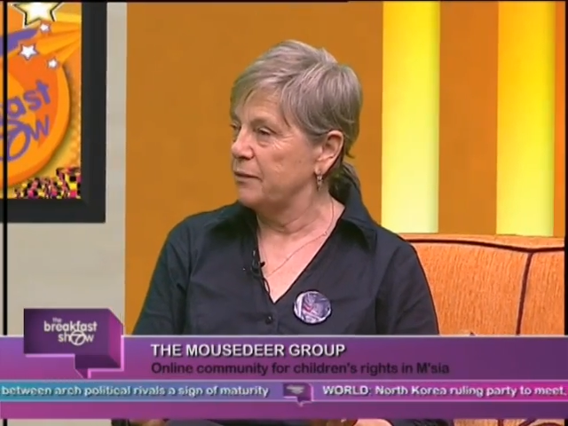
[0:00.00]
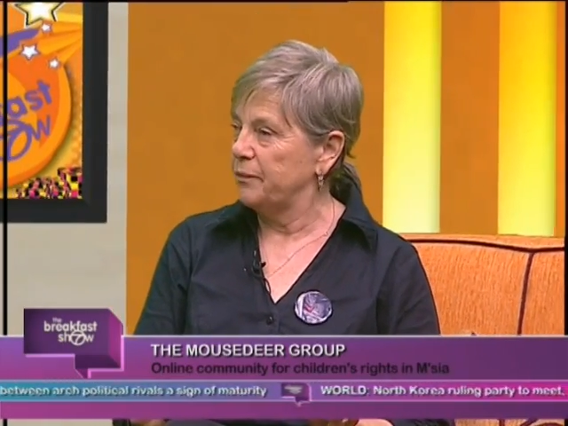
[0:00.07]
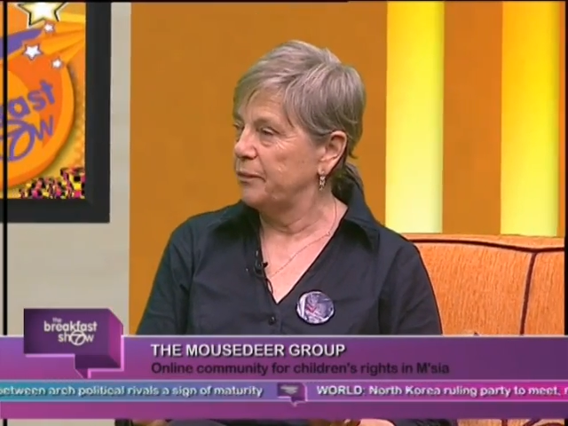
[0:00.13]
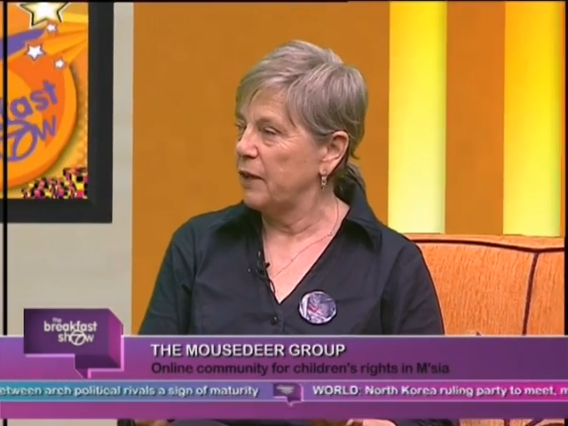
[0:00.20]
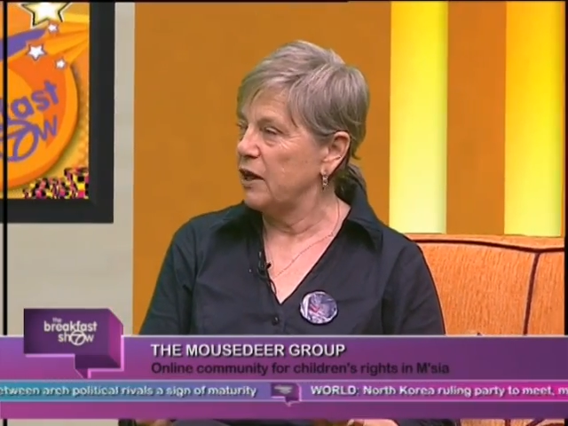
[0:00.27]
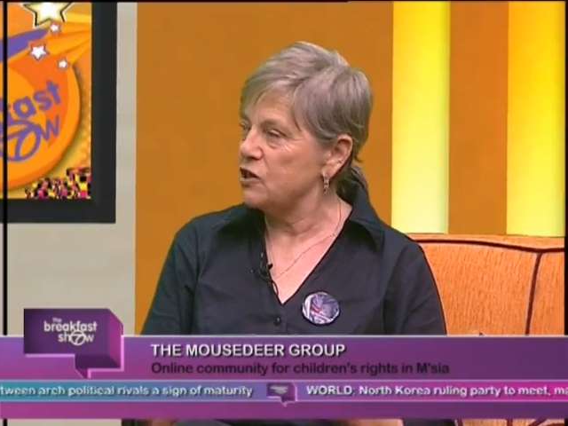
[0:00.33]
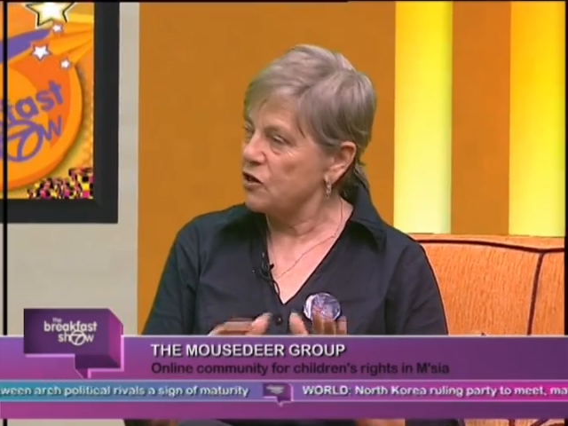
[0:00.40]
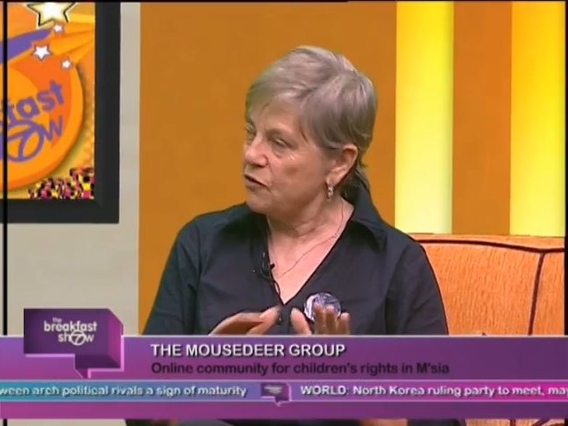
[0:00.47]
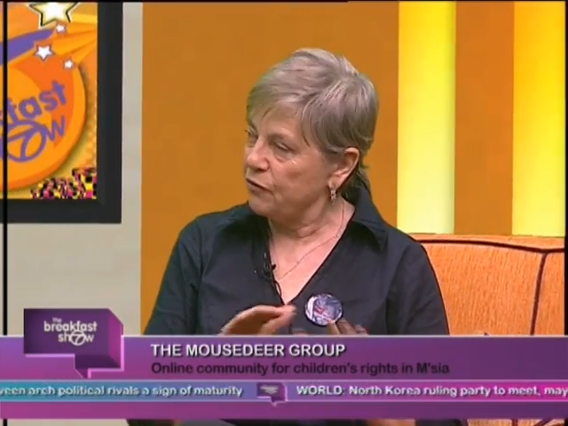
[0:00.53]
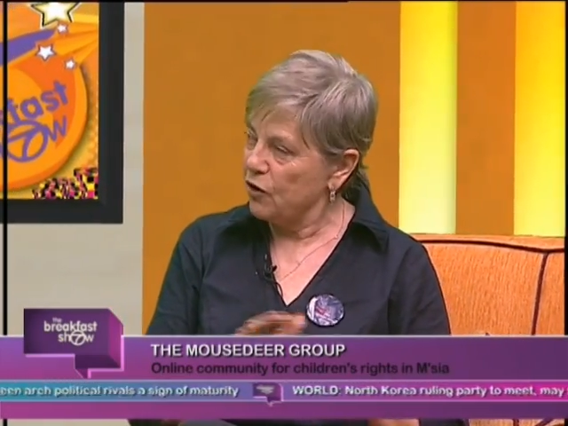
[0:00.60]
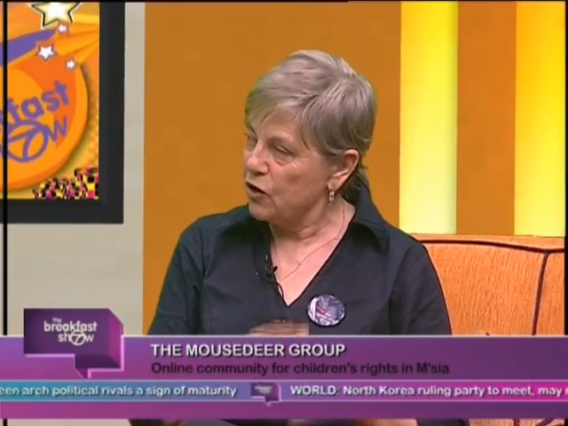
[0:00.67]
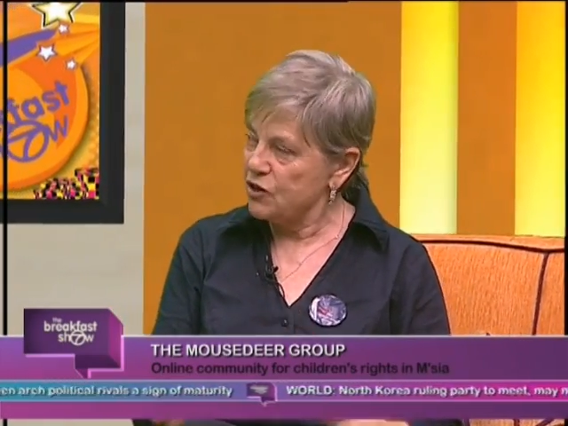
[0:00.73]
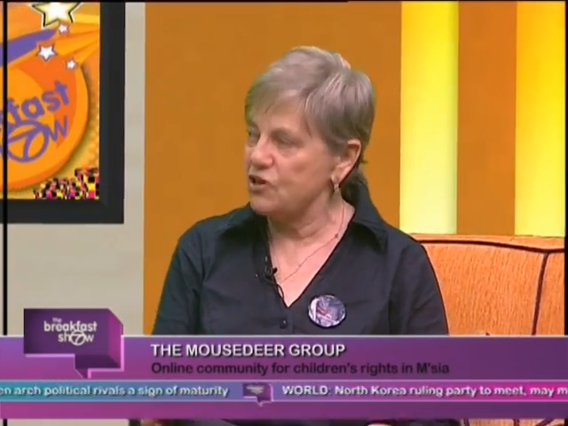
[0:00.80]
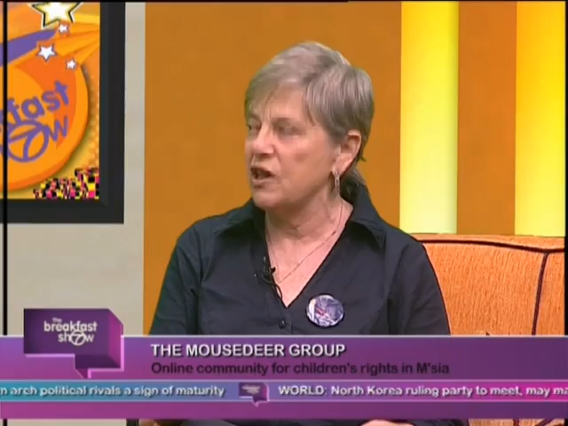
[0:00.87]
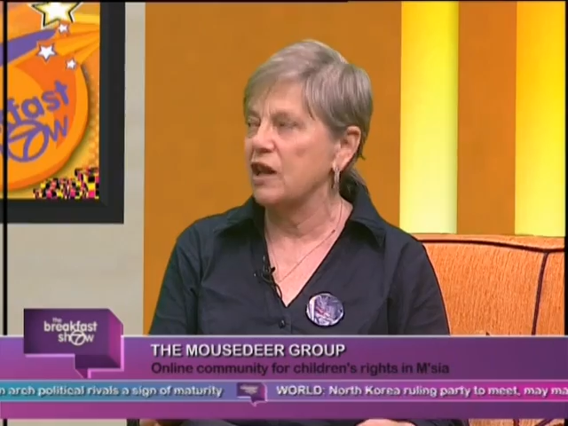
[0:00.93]
That's the
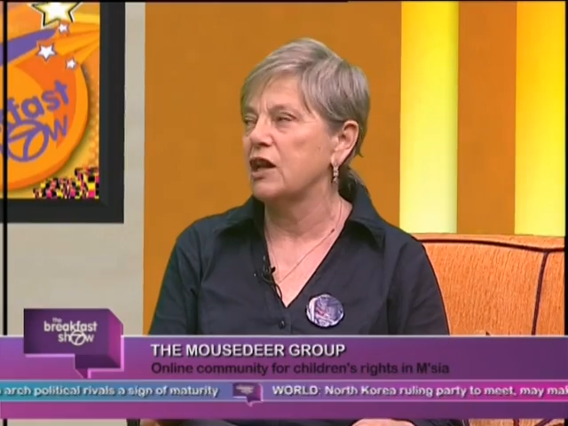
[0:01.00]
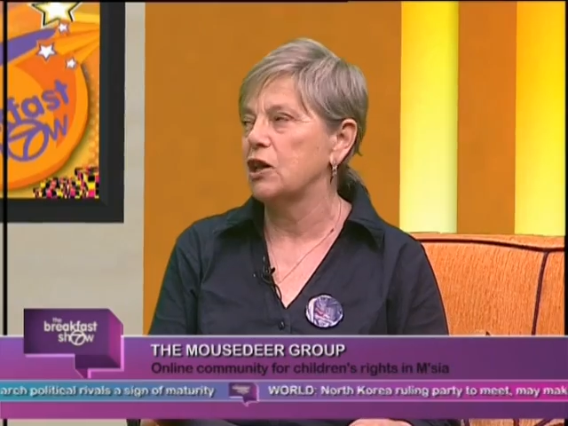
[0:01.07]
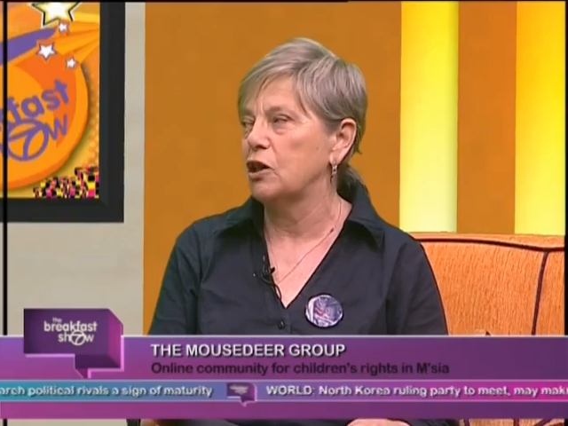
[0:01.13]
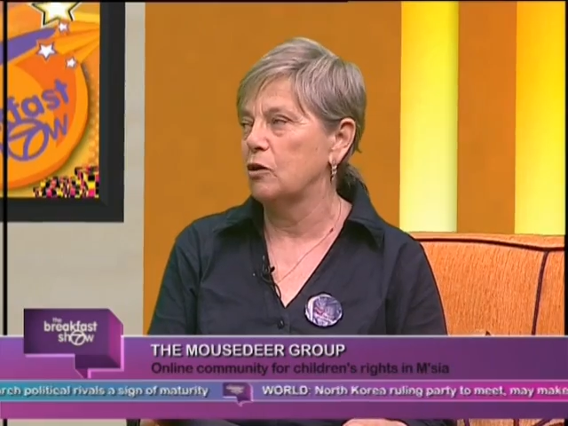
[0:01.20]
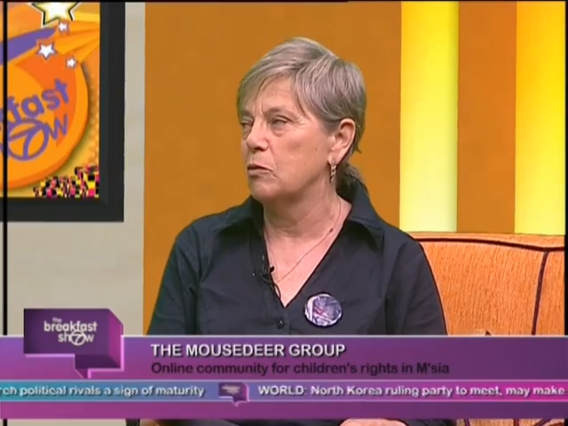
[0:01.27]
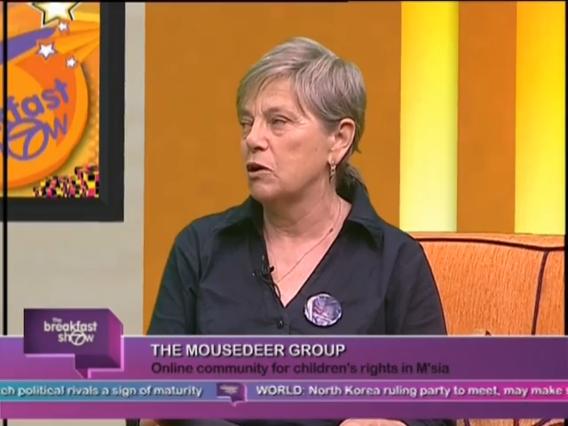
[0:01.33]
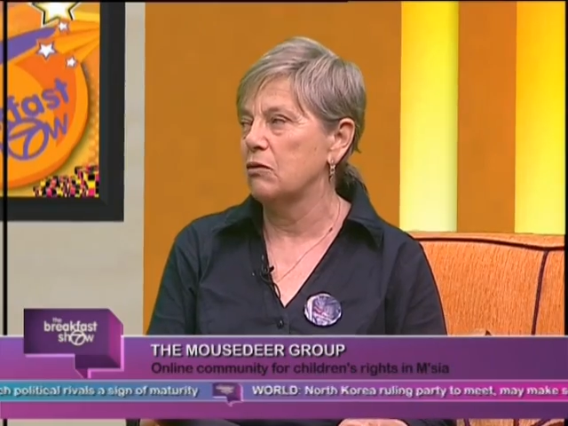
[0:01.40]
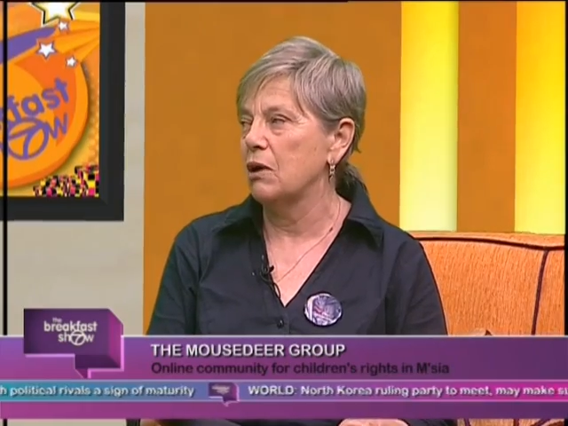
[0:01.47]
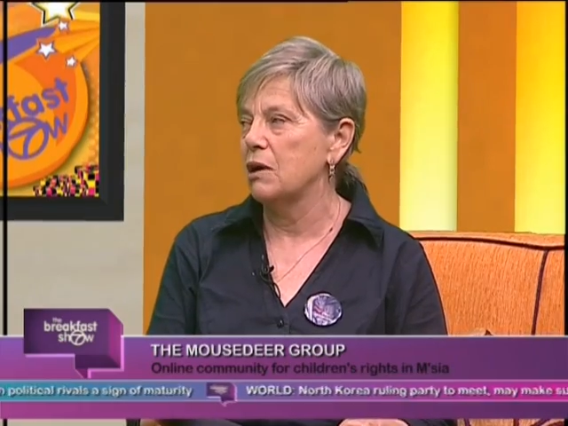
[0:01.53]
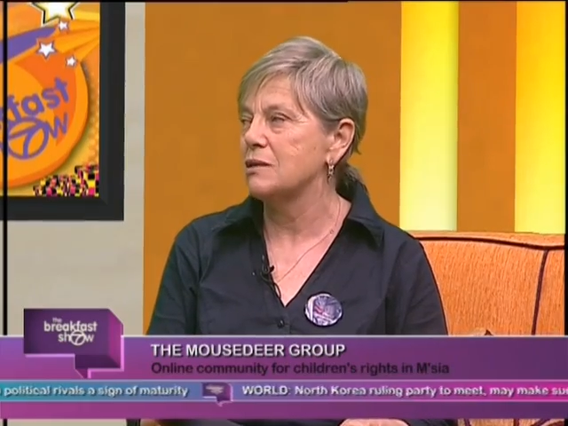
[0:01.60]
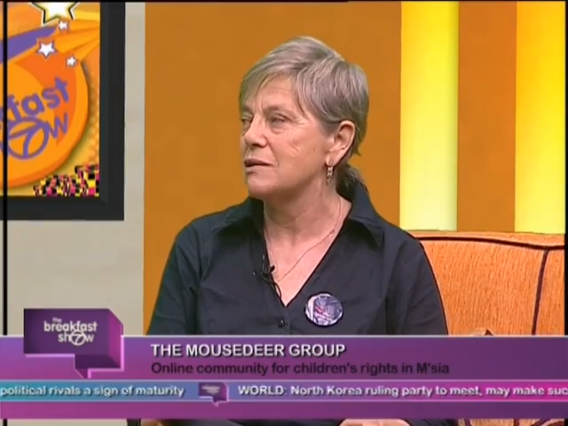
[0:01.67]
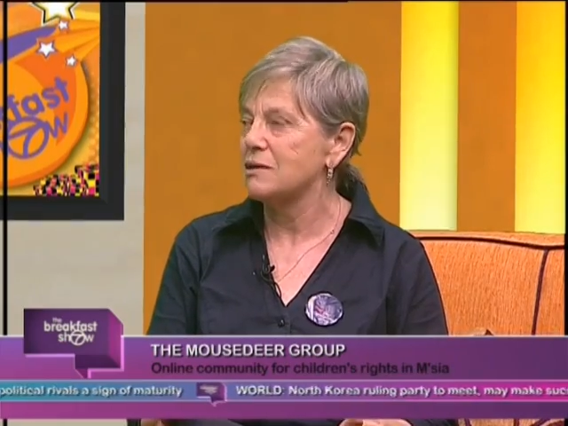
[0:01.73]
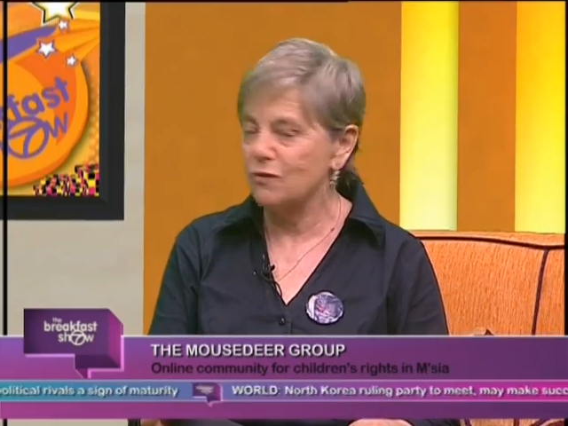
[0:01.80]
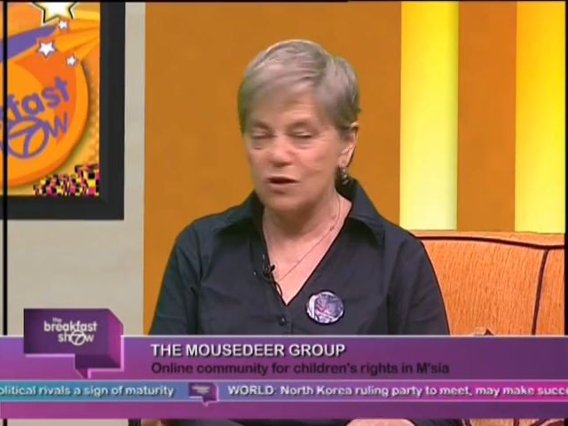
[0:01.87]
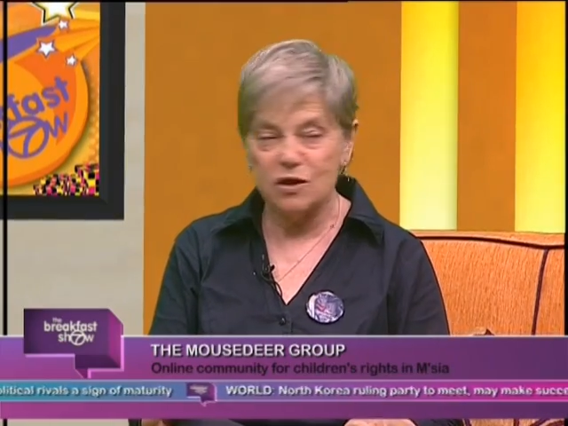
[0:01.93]
first thing in human rights,
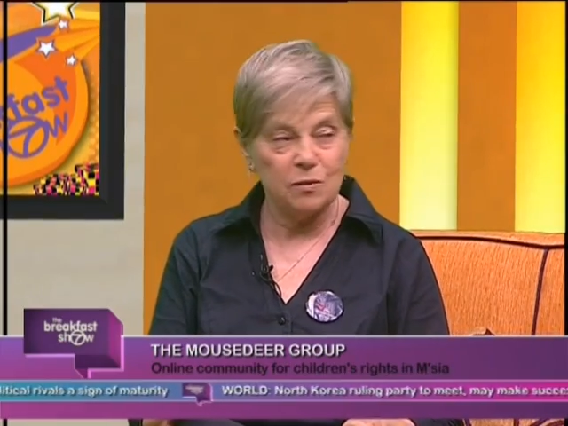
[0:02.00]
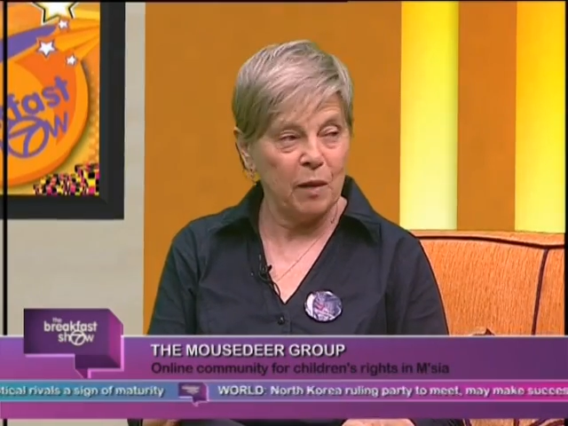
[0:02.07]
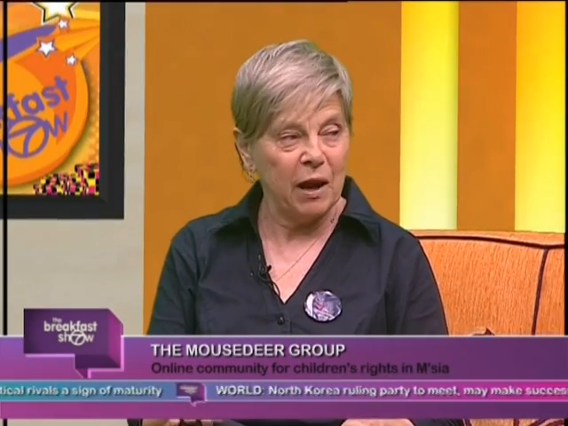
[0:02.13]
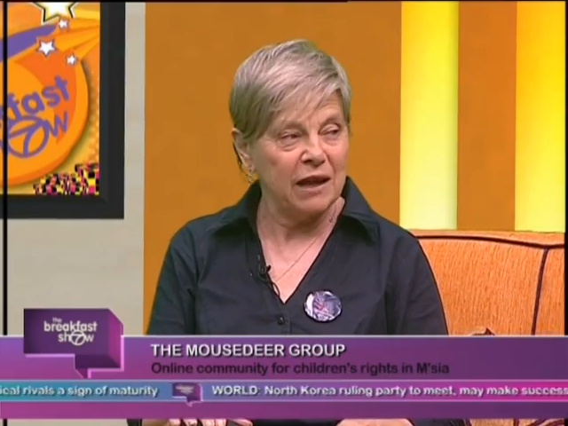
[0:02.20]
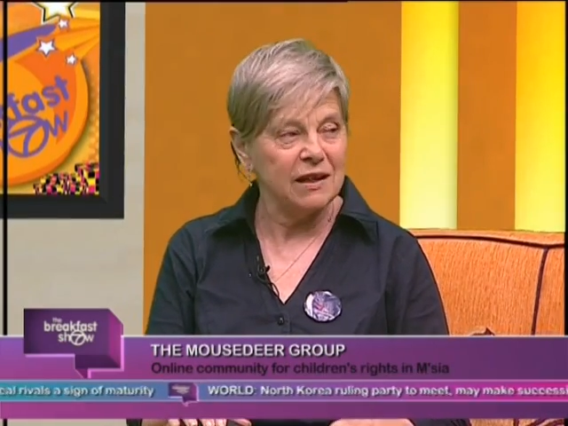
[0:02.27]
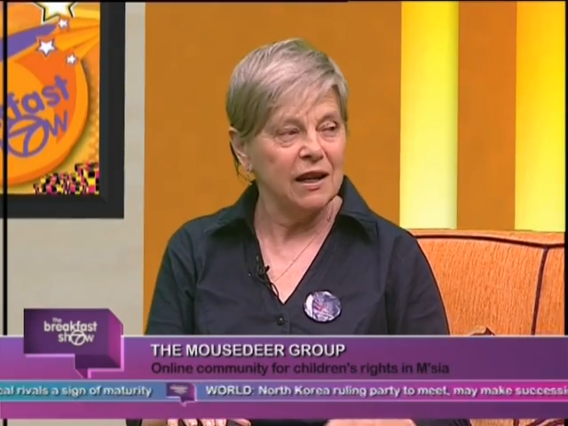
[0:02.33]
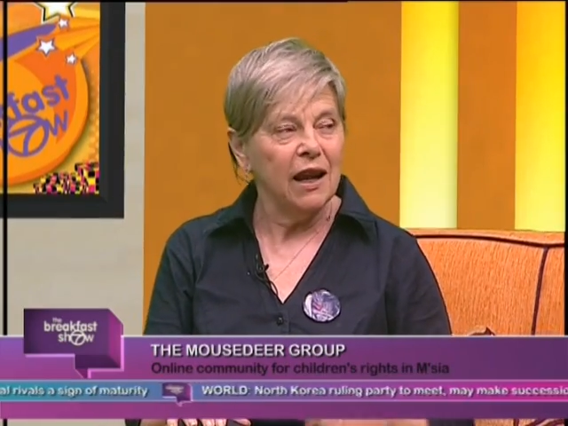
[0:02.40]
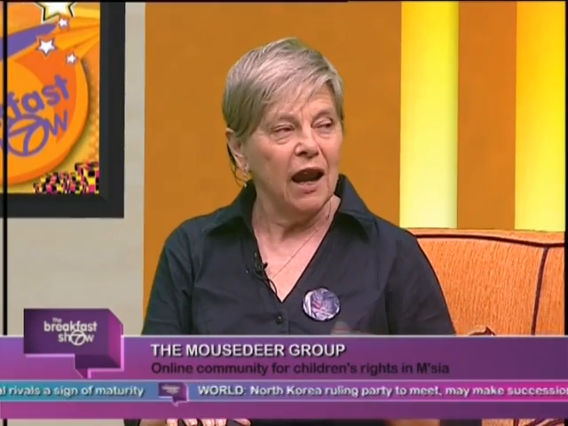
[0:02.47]
is respect.